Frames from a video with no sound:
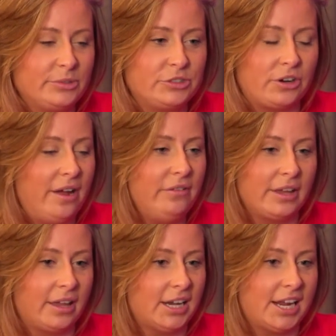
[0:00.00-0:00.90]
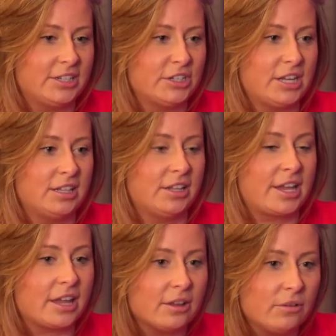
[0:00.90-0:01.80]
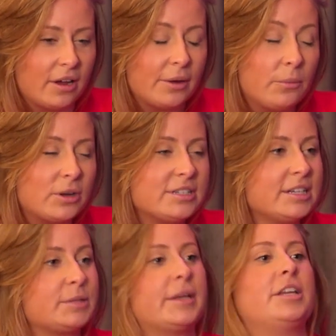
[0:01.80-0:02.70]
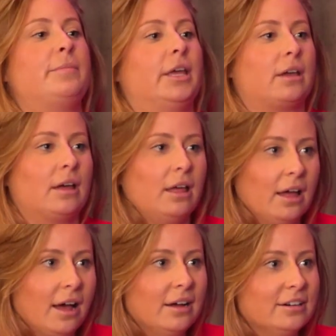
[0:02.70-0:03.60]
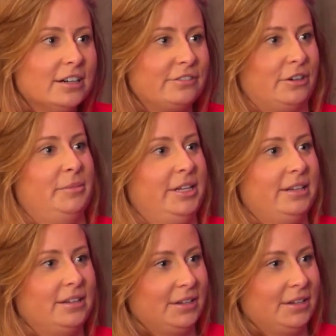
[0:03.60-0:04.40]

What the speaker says: driving and I wasn't expecting to be like from it.